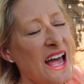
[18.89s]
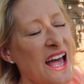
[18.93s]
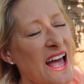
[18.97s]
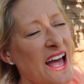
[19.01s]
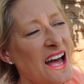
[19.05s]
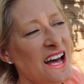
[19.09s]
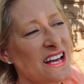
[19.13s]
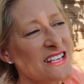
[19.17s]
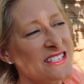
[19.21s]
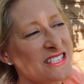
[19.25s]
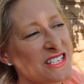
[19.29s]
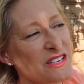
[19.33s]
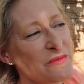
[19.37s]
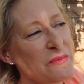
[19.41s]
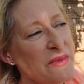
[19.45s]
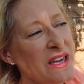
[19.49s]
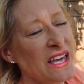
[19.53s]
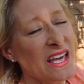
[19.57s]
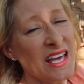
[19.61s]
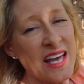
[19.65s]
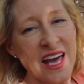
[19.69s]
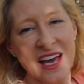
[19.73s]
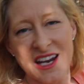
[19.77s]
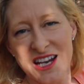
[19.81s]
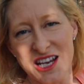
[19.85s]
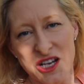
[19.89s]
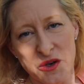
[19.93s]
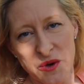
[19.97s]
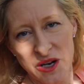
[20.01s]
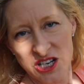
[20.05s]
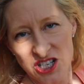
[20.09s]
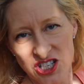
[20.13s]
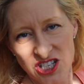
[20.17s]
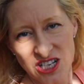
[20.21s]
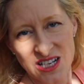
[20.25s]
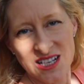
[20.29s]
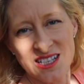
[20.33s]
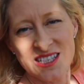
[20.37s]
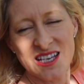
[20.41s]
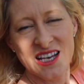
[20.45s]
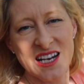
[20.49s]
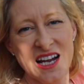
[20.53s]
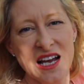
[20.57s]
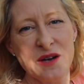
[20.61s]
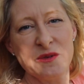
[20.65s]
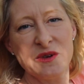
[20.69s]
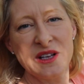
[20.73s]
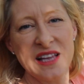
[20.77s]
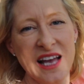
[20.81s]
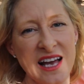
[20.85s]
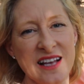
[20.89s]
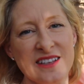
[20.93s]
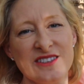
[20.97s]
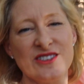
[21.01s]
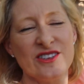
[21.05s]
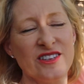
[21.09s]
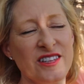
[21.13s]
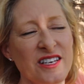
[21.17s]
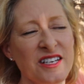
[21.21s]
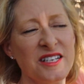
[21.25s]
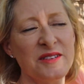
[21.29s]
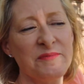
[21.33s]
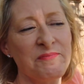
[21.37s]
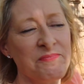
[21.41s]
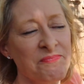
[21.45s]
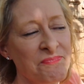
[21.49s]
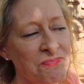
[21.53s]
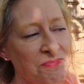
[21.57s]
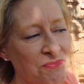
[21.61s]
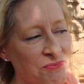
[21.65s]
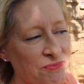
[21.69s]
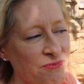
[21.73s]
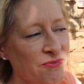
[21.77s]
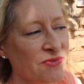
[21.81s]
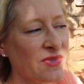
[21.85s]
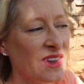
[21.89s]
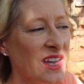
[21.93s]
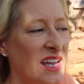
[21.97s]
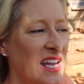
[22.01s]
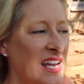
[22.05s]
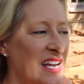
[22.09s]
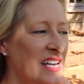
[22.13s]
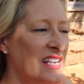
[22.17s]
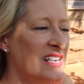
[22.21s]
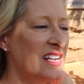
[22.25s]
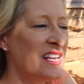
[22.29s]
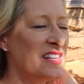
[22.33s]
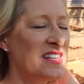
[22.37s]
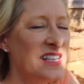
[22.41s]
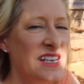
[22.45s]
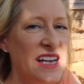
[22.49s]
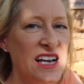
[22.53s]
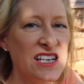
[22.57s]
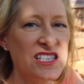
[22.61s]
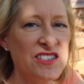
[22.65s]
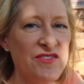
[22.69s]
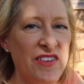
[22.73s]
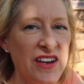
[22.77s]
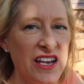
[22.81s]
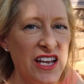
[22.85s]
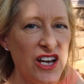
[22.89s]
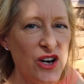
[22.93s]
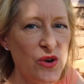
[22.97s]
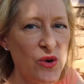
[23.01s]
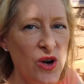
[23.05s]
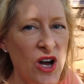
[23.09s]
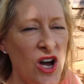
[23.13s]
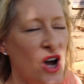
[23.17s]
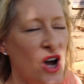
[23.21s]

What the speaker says: Ask me any questions and I will answer them in the next video.